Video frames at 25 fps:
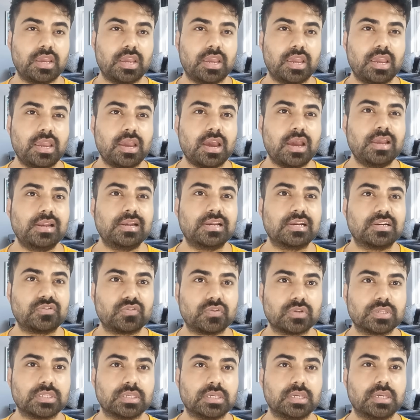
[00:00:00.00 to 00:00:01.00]
AI
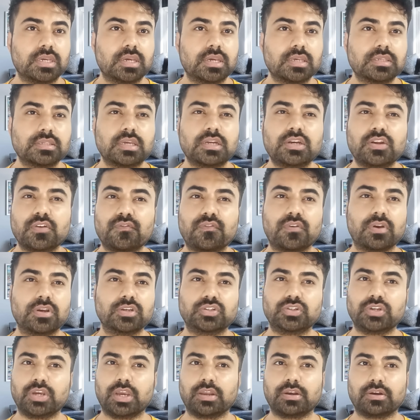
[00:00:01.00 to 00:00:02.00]
literacy is a
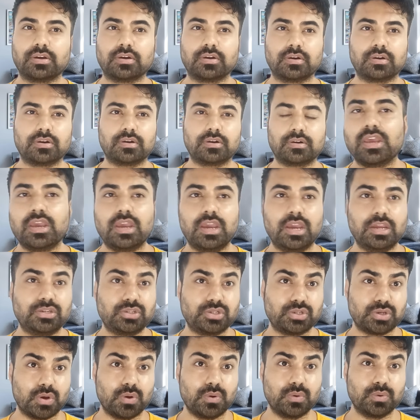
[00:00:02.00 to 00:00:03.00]
differentiator. It
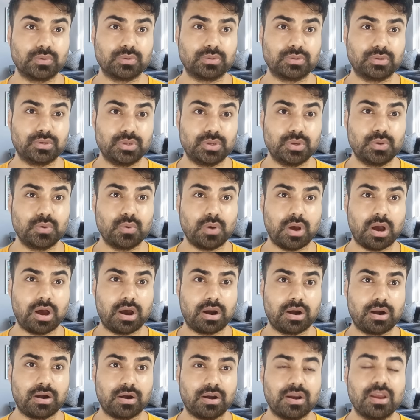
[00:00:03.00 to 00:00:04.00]
shows you
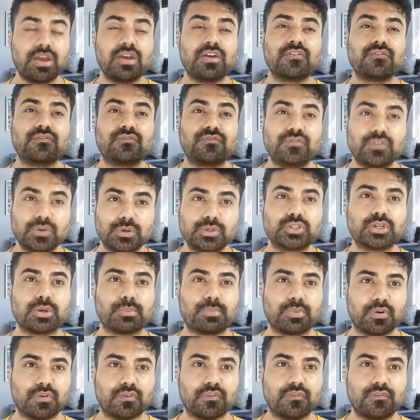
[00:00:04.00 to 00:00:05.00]
are
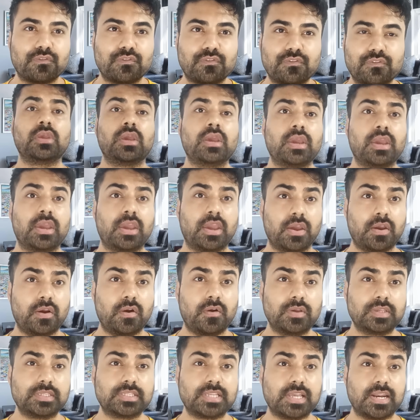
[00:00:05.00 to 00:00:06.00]
future-proof.
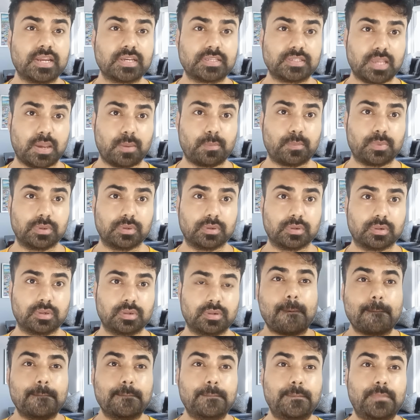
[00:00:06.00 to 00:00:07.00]
Here is an example.
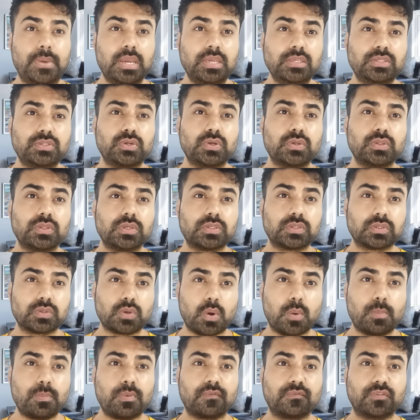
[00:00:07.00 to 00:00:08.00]
Based on the
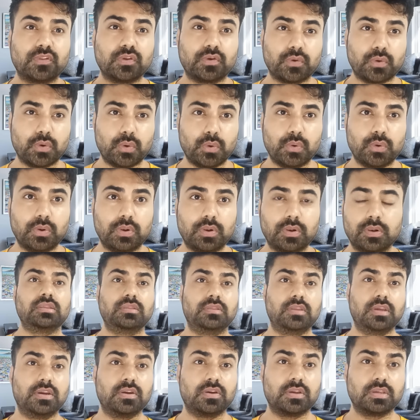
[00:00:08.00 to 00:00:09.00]
scope of the role,
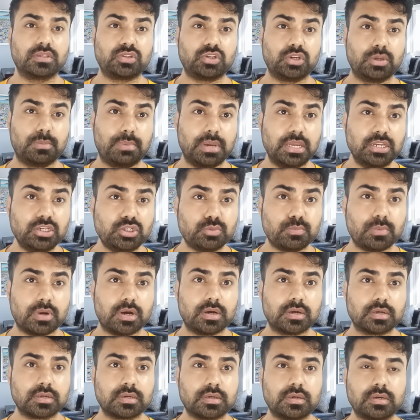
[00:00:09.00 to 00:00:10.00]
the industry
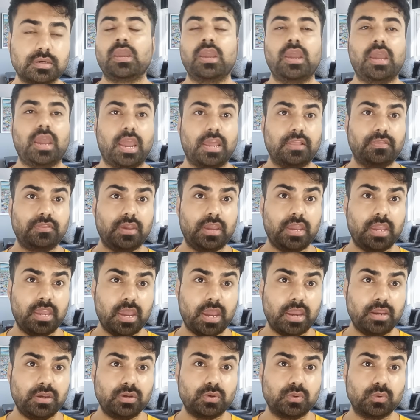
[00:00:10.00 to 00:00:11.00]
benchmark, and the
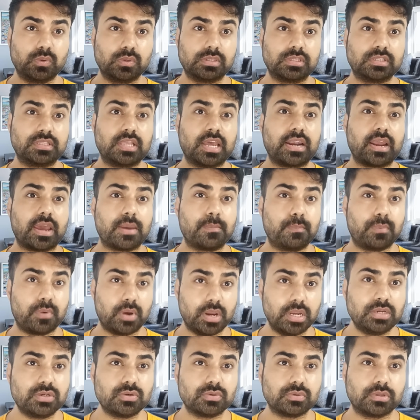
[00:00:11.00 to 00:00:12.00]
AI tools that I
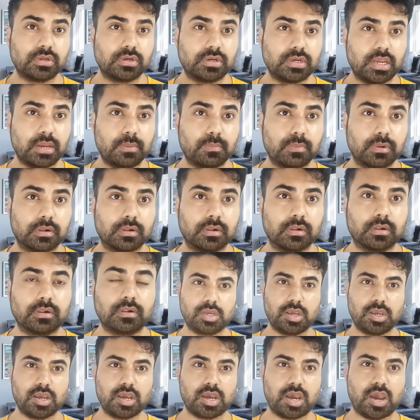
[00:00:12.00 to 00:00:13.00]
bring to the table,
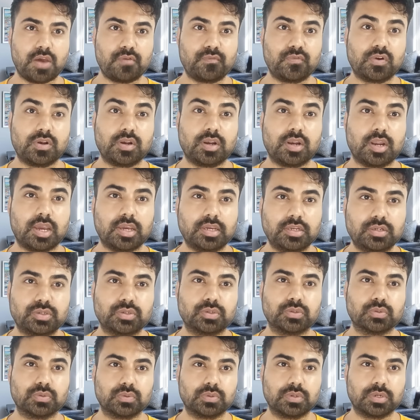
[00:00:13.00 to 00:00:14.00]
I would like
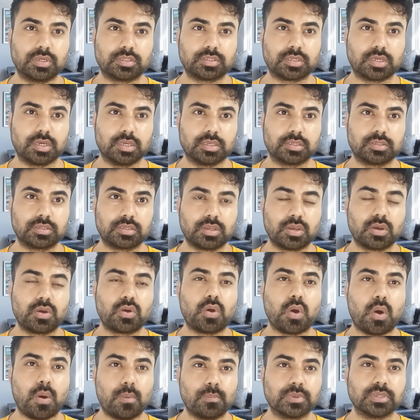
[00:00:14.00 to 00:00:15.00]
to discuss
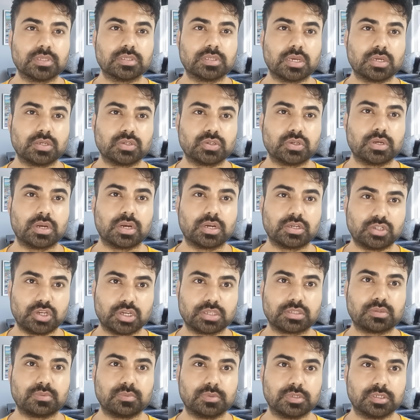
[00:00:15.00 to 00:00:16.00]
compensation
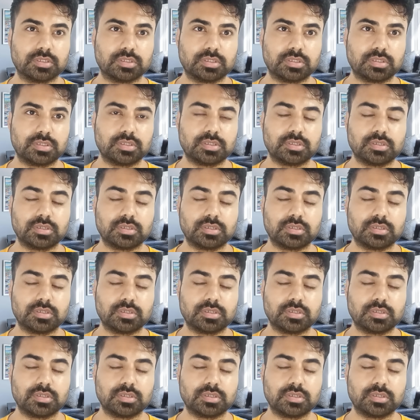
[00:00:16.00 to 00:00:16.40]
adjustment.